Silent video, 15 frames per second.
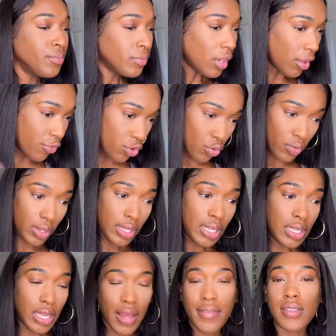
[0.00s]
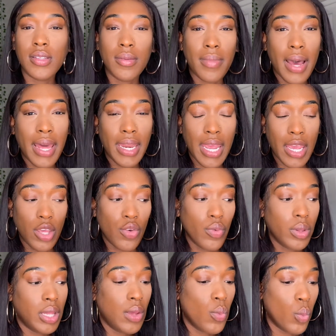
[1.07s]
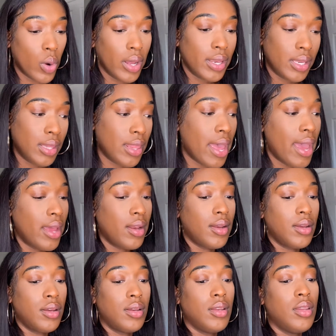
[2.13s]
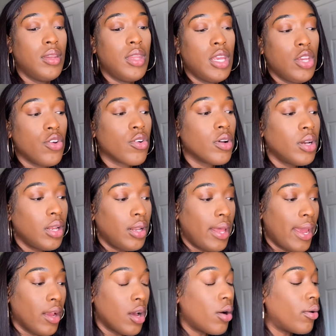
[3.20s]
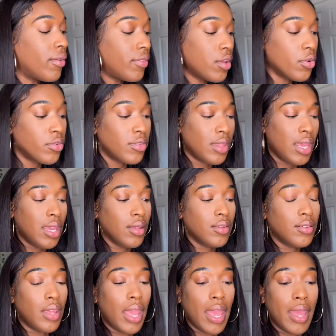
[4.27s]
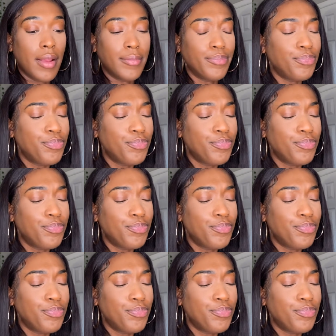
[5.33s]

if you really love somebody and you really want that, then you're gonna let go of those things. And